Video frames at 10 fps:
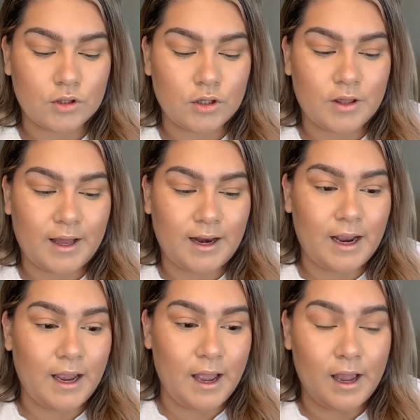So that
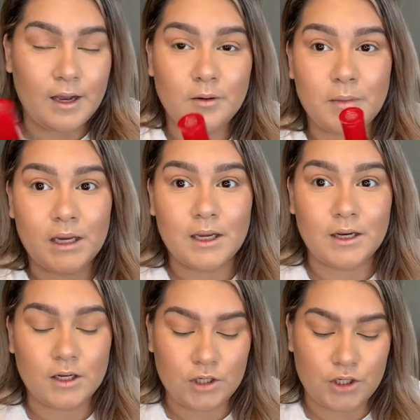
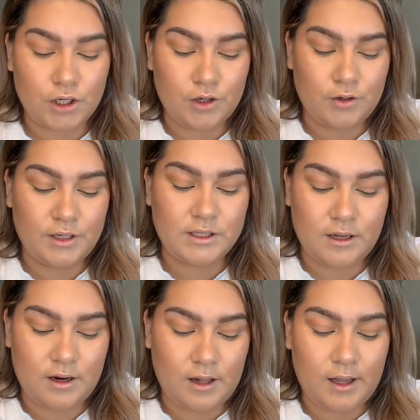Handmade show is
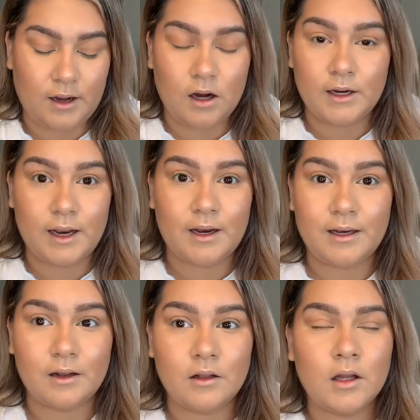like
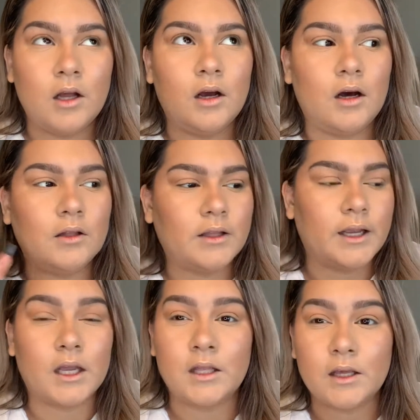
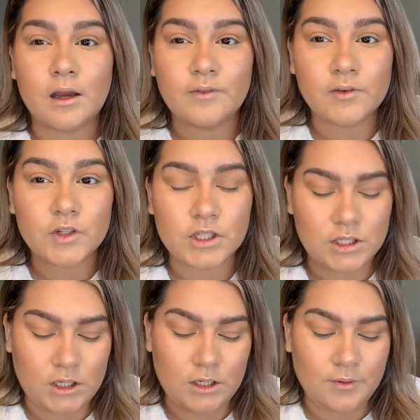unlike anything I've ever
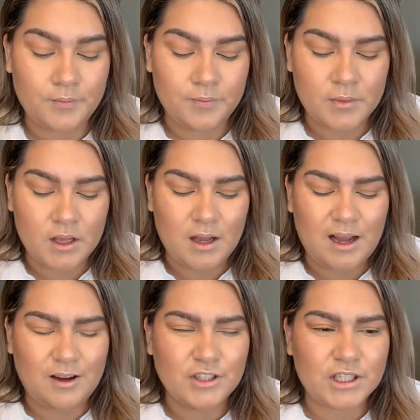seen.
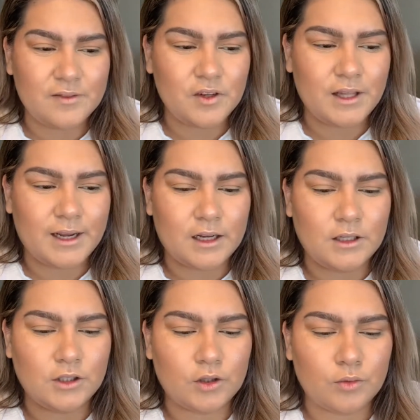I'll just give you like a
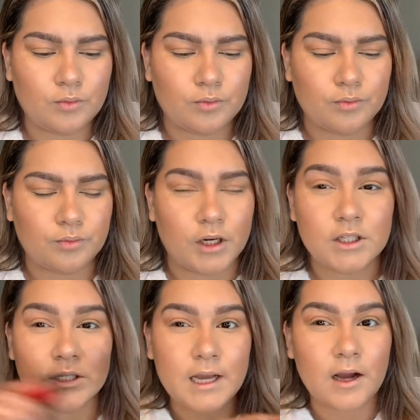little
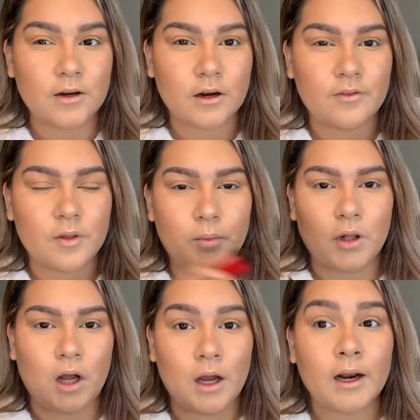rundown of the
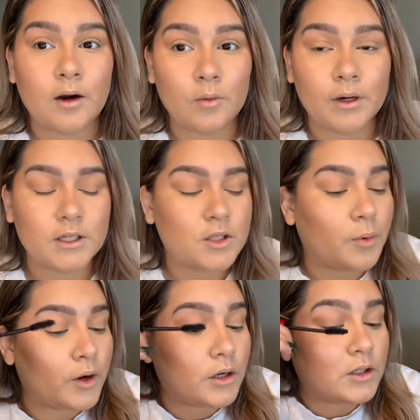plot. I don't want to
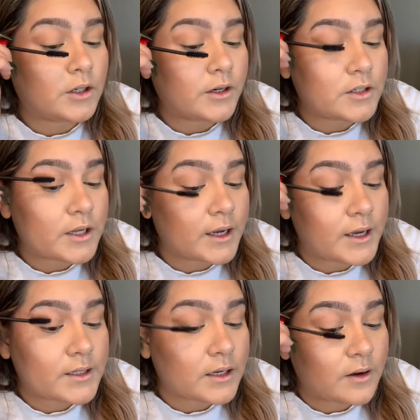spoil alerts in
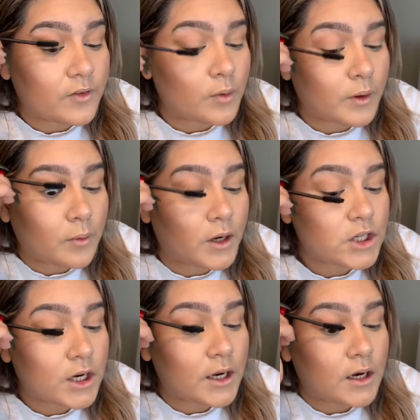case any of you want to
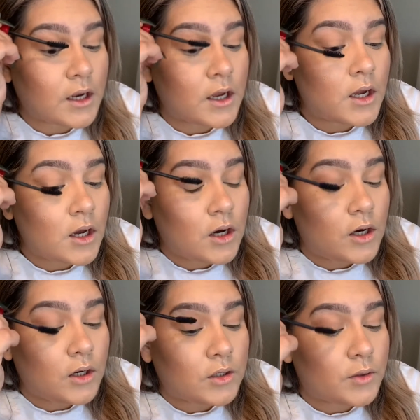watch it.
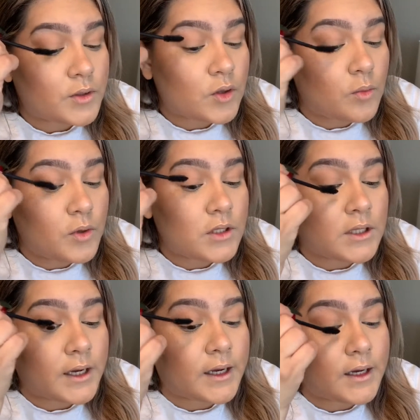So it's almost
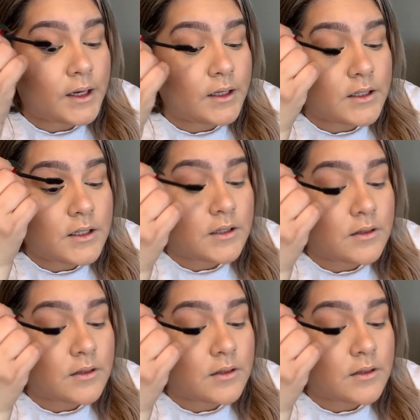like a